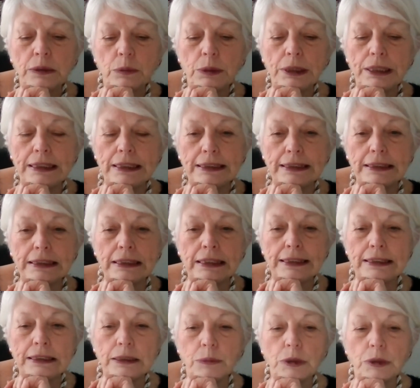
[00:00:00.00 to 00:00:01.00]
When it
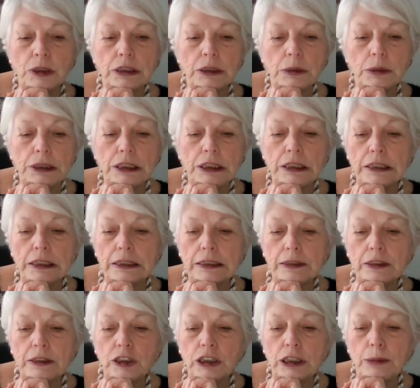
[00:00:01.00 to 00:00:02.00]
decides it wants to work,
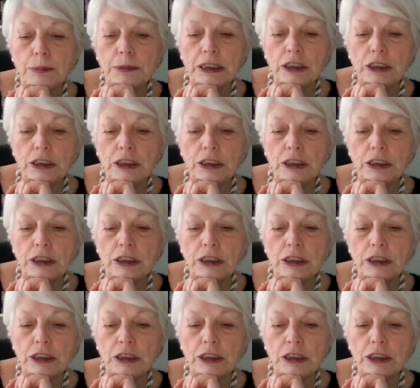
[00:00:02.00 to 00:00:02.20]
share